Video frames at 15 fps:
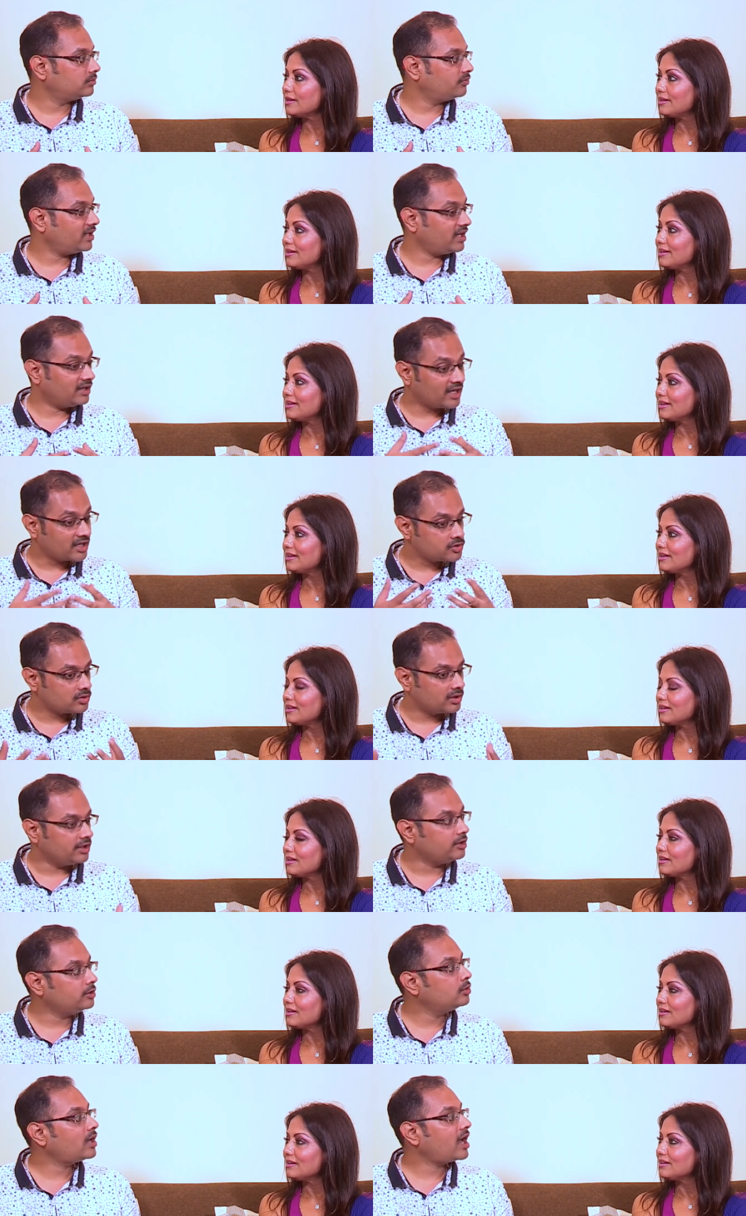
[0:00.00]
Speaker 1: very naturally.
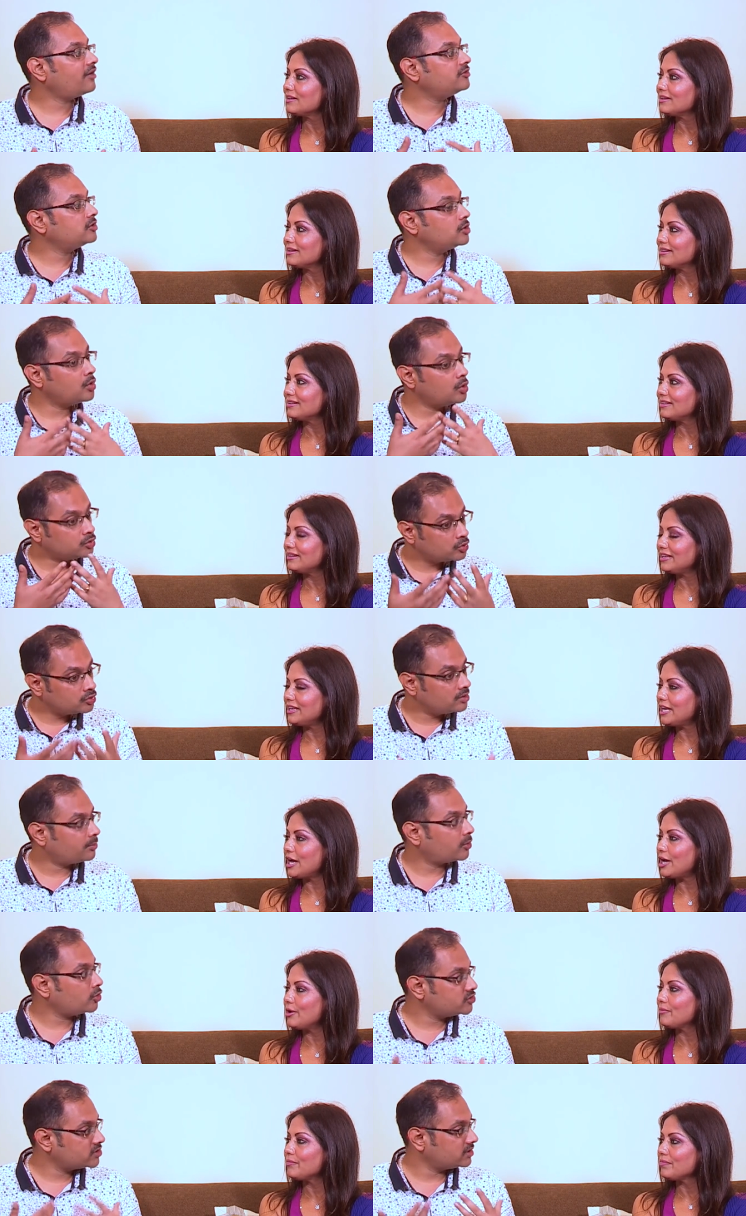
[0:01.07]
You have to go
Speaker 2: through yeah.
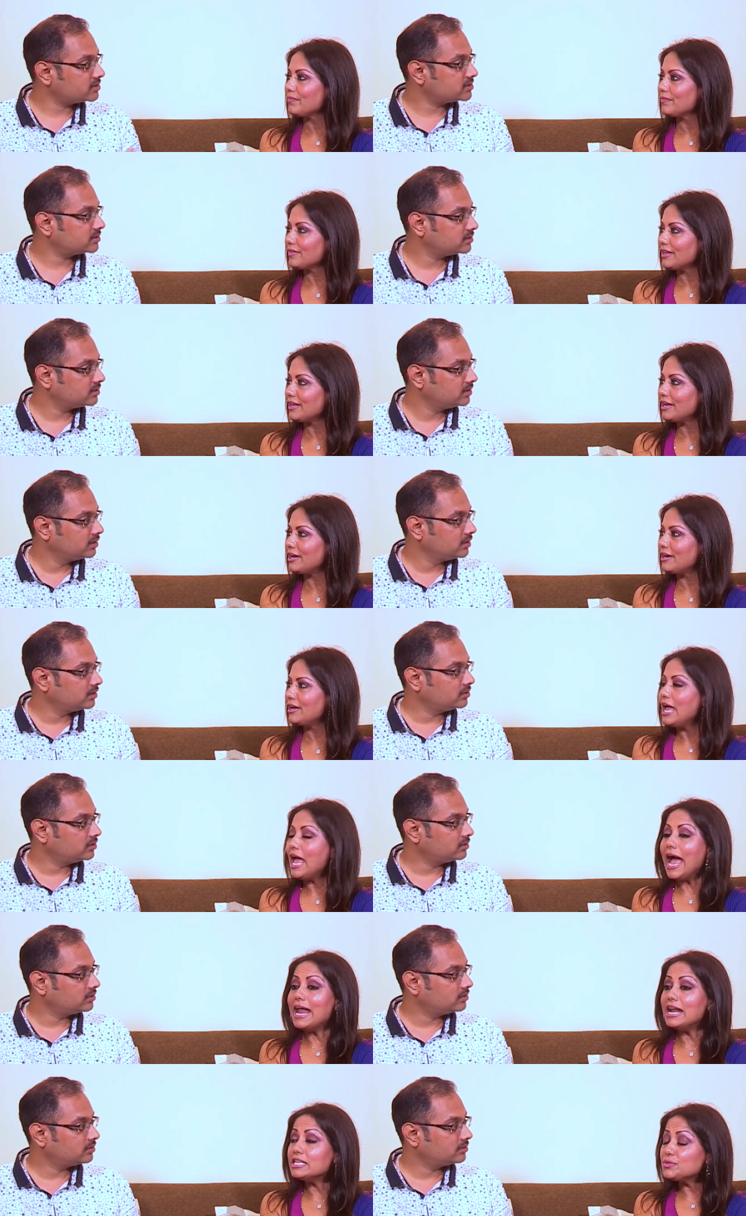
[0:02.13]
the process. Yeah.
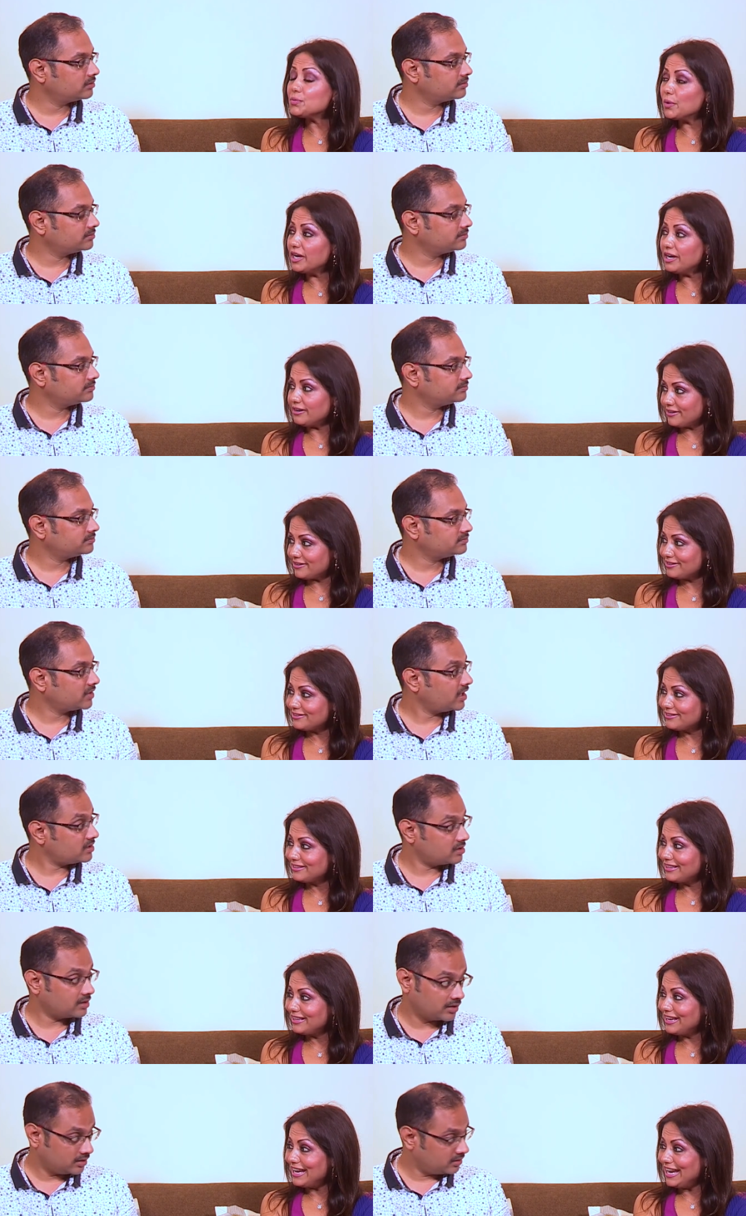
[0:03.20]
And it's work. It,
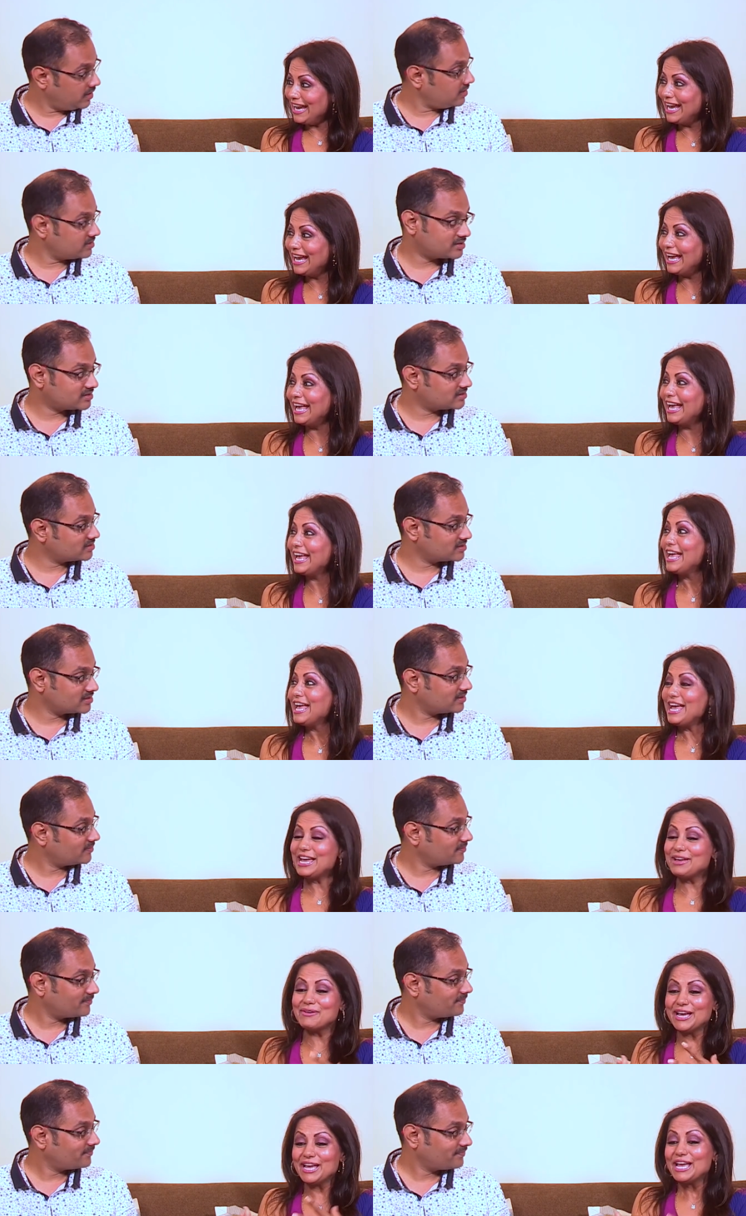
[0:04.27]
yes.
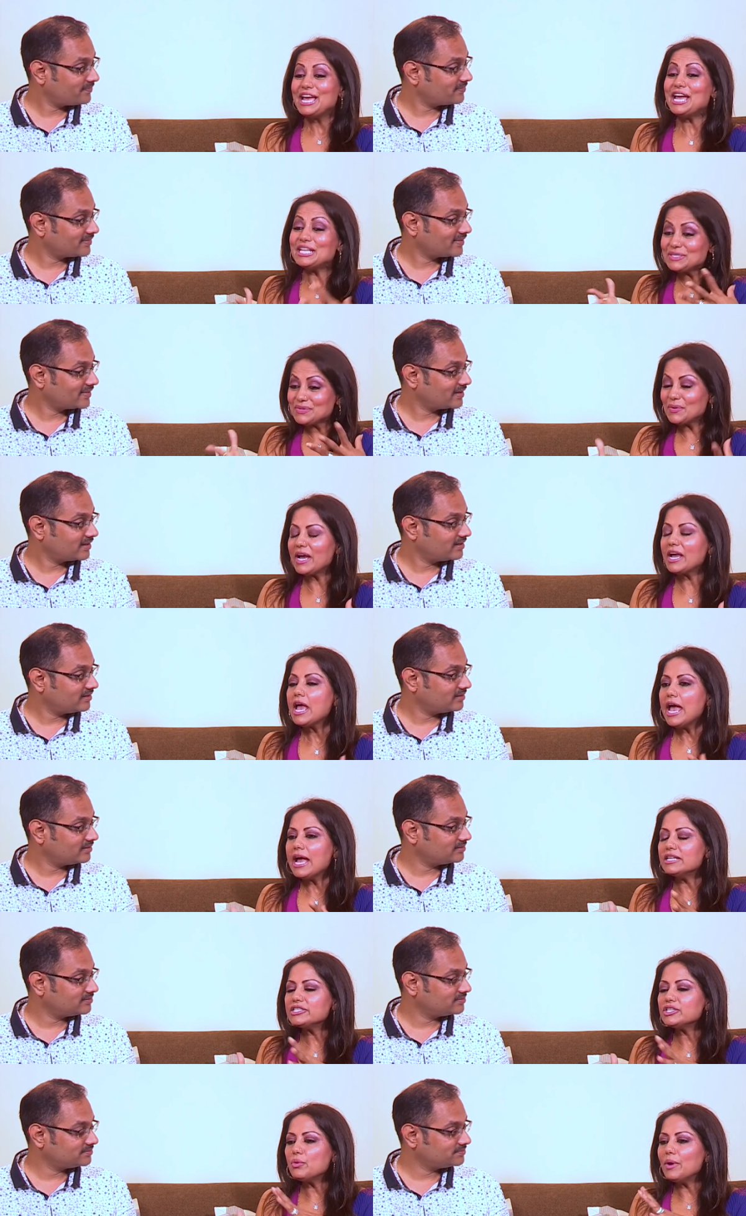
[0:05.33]
It's work.
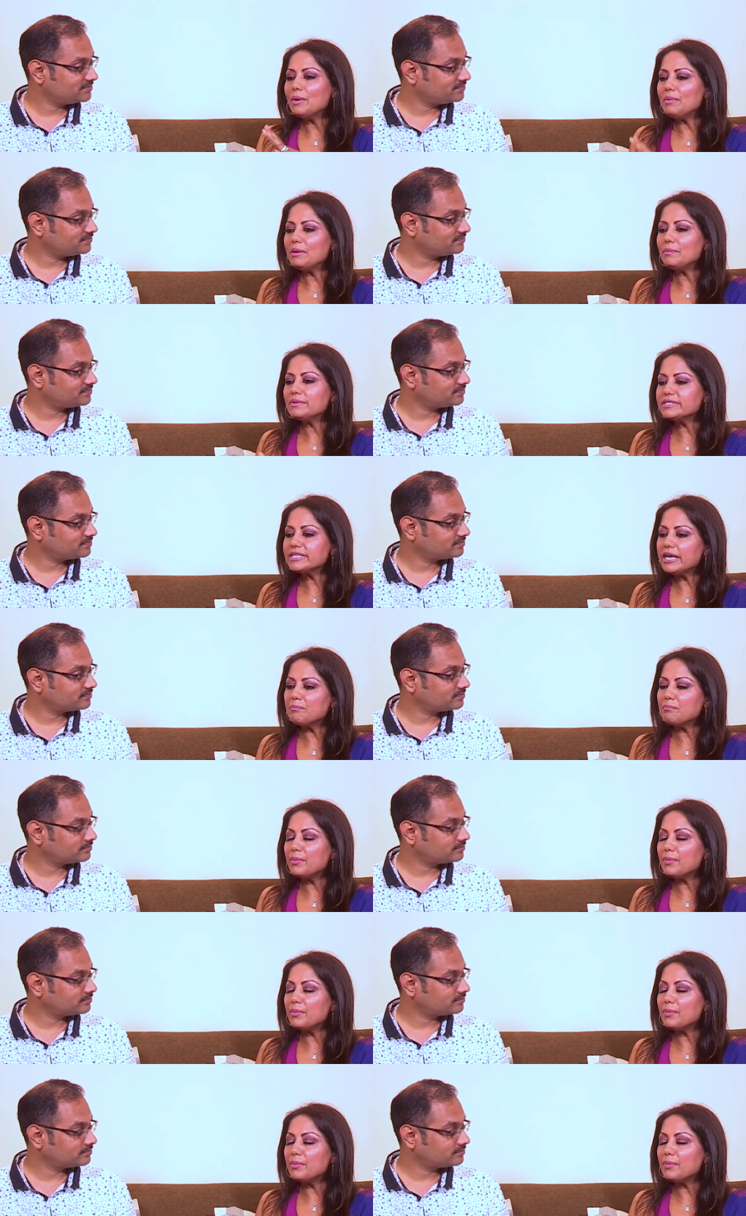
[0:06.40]
And so when people say